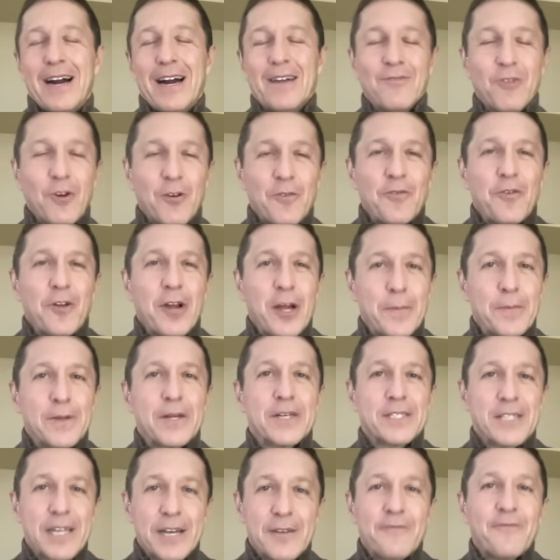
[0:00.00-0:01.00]
I vote for him
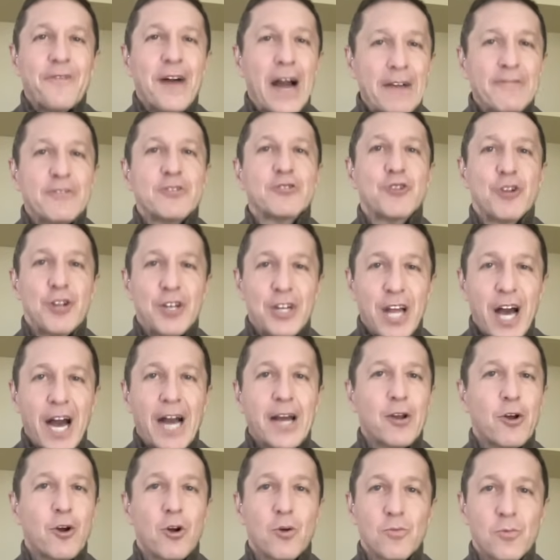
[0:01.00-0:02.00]
because he had
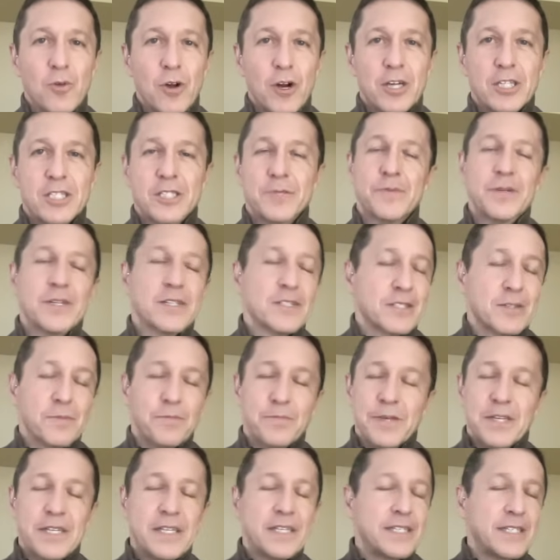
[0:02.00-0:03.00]
509 home runs, because the
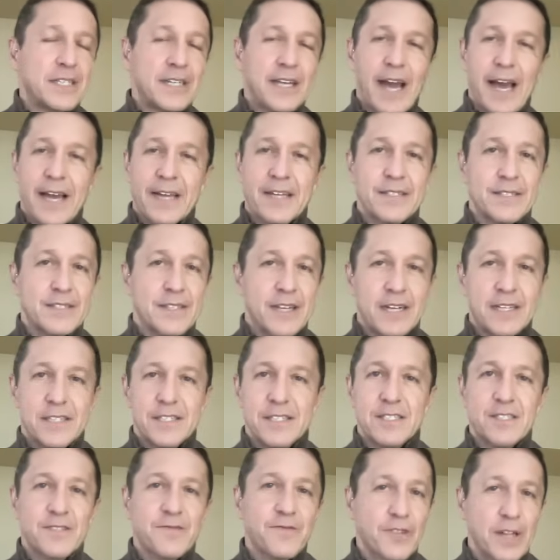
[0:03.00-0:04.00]
PED
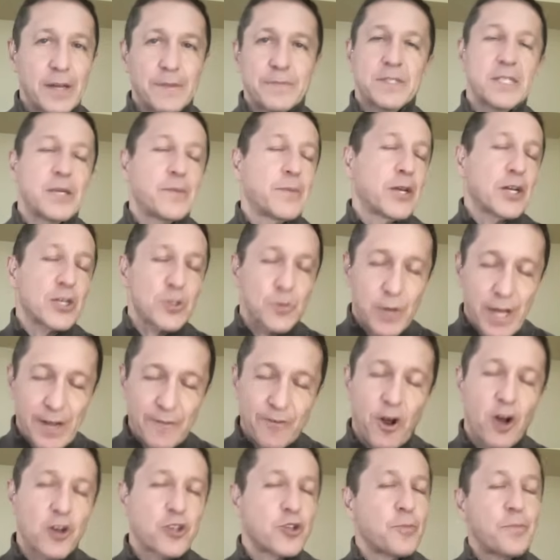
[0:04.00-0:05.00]
accusation is flimsy, because we
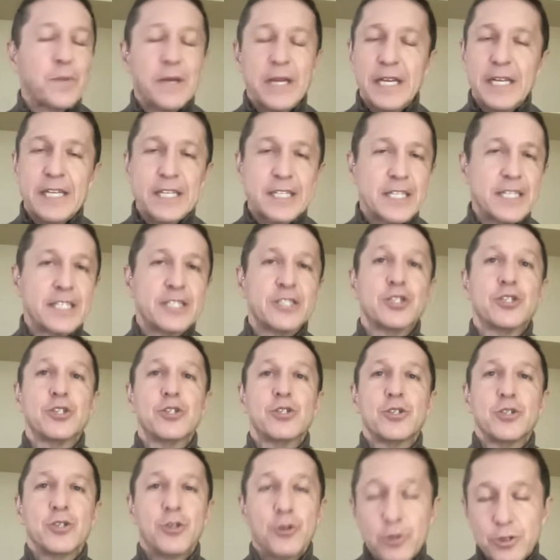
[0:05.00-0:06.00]
have other PED
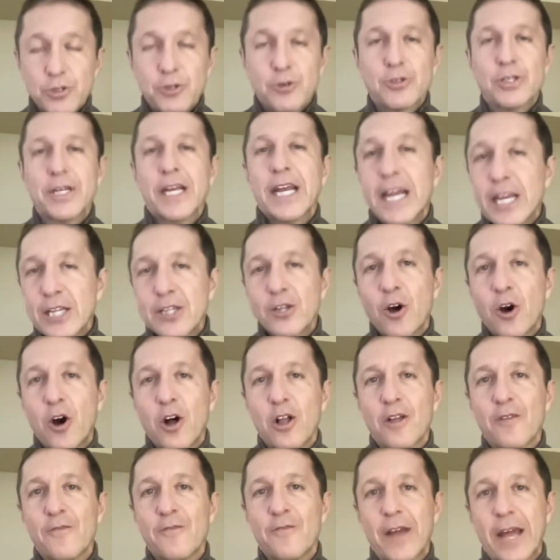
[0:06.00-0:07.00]
users in the
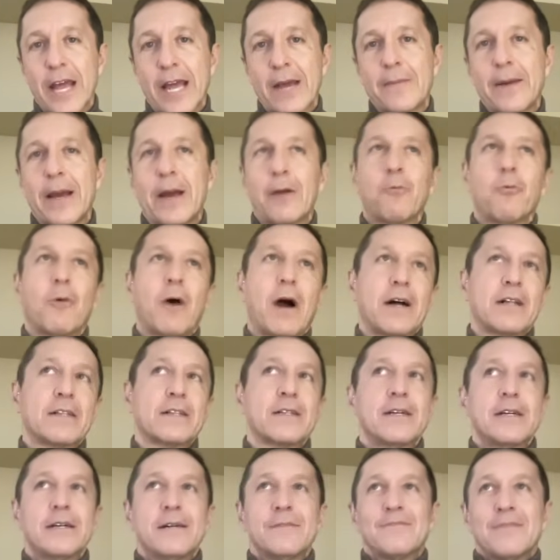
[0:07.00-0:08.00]
Hall of Fame. And
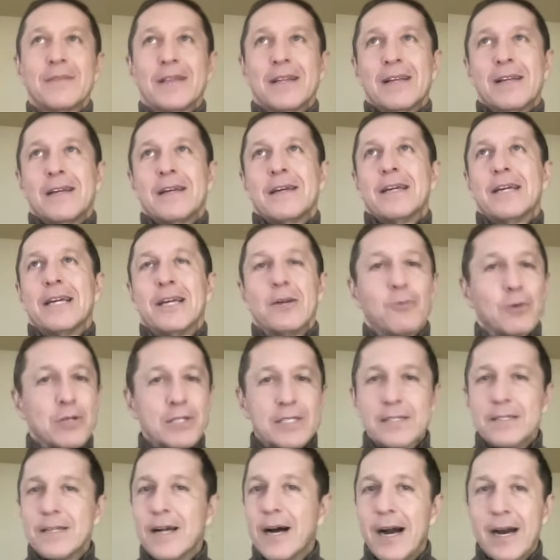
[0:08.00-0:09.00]
while he
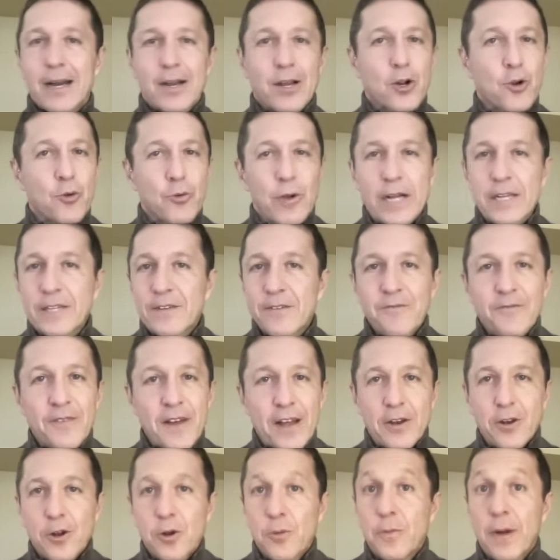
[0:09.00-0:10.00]
was not a great
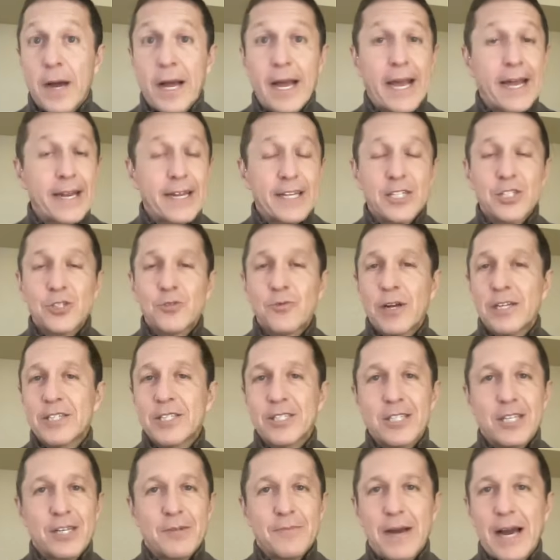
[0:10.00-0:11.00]
defender by any stretch
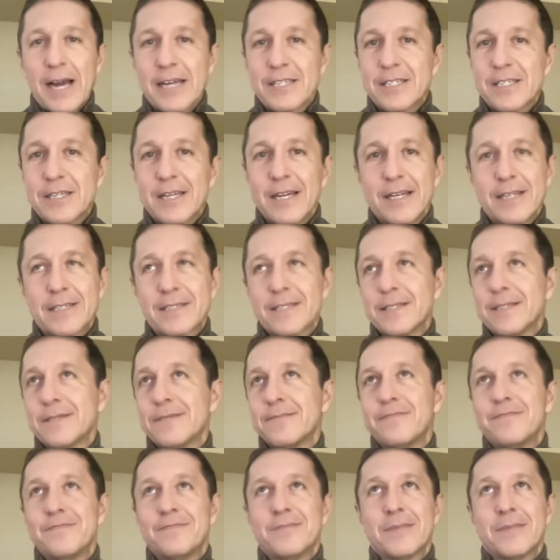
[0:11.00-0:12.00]
of the imagination,